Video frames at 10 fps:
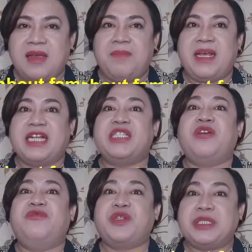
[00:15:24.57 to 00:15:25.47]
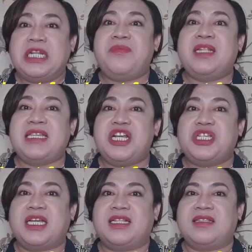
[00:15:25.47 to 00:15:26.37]
because of certain
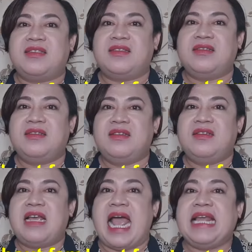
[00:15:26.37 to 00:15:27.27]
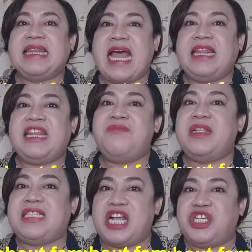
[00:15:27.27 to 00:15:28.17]
limitations. And that
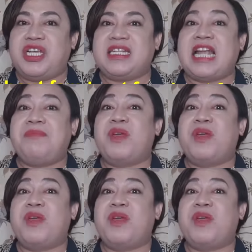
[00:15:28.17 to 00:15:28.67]
limitation can be